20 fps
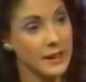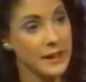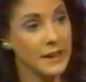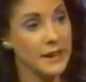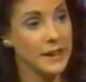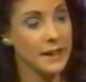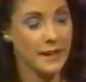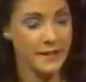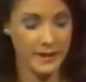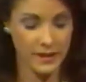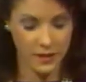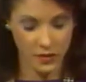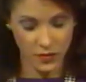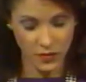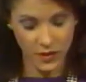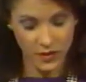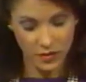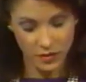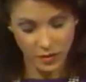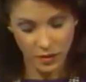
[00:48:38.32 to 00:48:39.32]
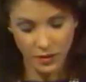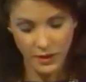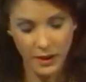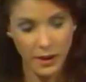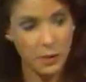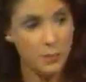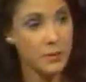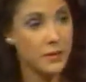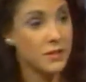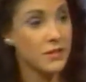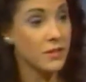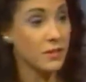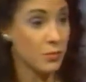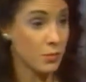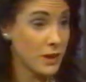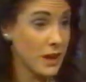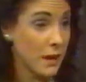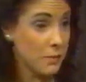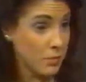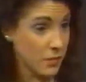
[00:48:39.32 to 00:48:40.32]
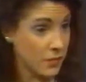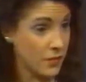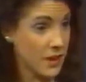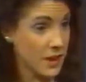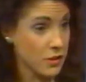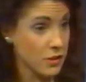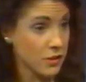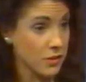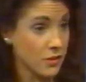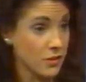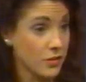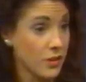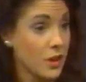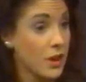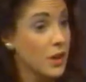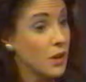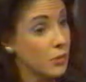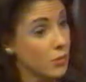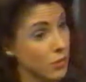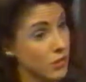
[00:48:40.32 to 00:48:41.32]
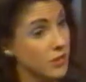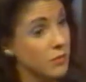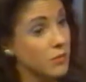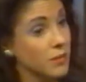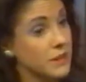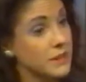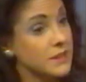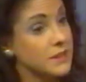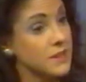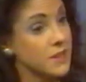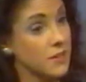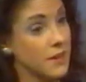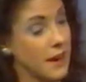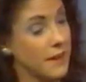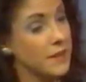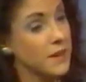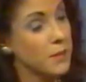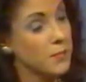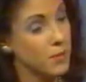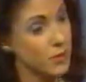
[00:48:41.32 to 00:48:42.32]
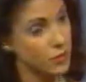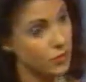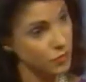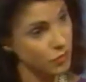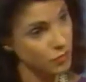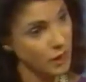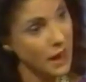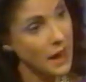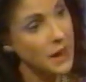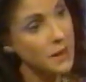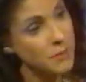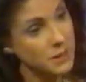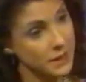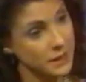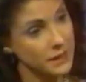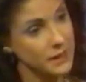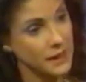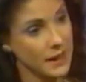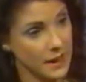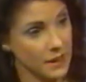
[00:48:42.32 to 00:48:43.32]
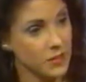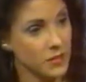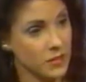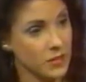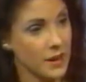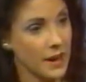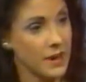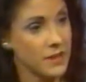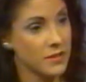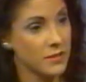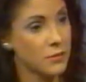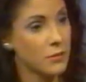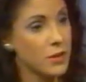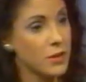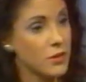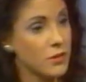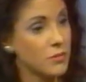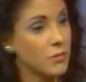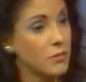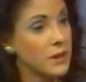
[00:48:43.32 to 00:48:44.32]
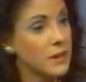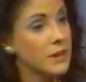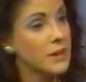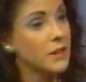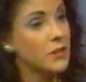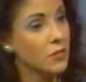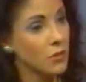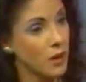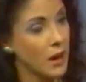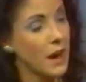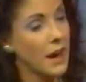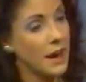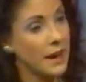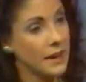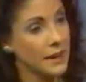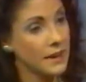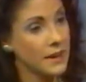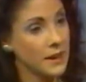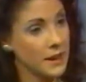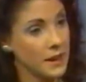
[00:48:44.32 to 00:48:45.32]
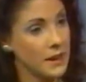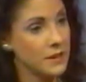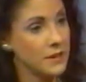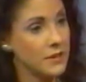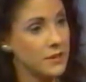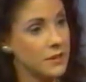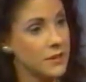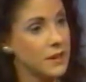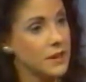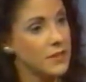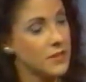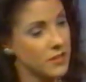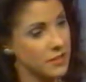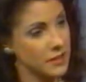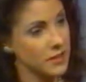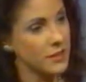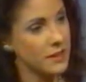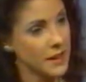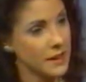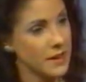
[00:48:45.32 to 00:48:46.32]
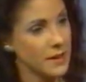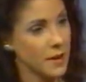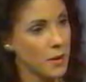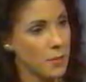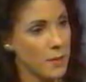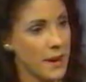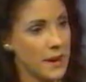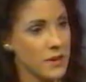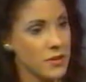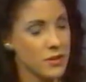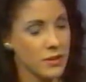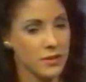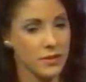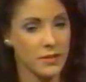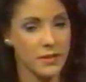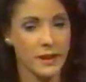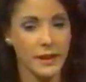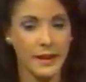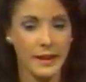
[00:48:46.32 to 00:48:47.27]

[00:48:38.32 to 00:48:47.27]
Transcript: And I think as physical therapists, as rehab professionals, we're the ones that are out there prescribing exercise, and we should really try to instill that in our patients.